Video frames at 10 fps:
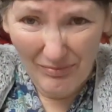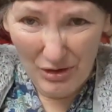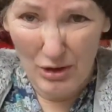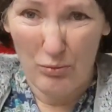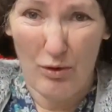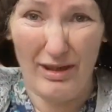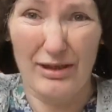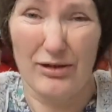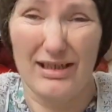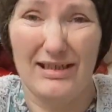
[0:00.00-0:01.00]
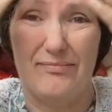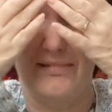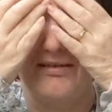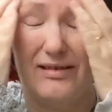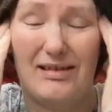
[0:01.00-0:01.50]
just one I just
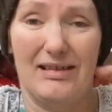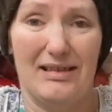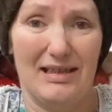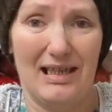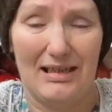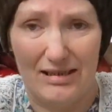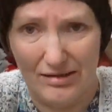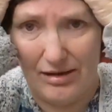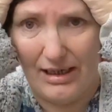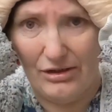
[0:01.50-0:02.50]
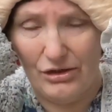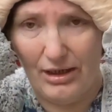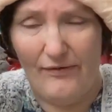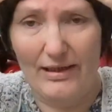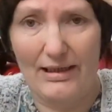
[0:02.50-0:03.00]
did. It's not actually,
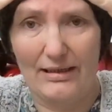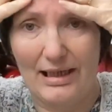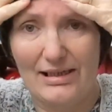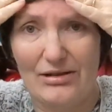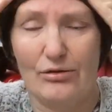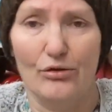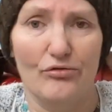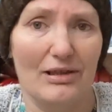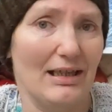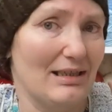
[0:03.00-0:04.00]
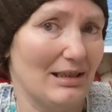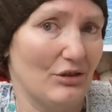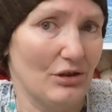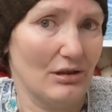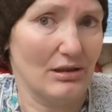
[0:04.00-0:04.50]
I think I cast on 108
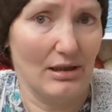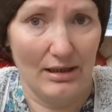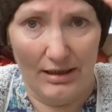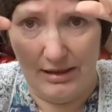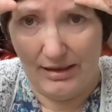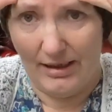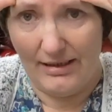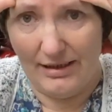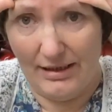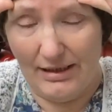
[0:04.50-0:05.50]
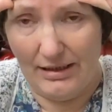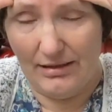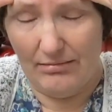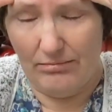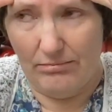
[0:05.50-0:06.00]
stitches. I think
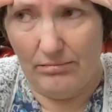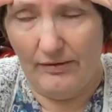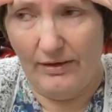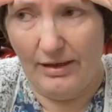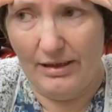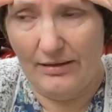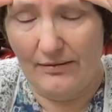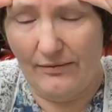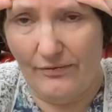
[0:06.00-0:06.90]
there's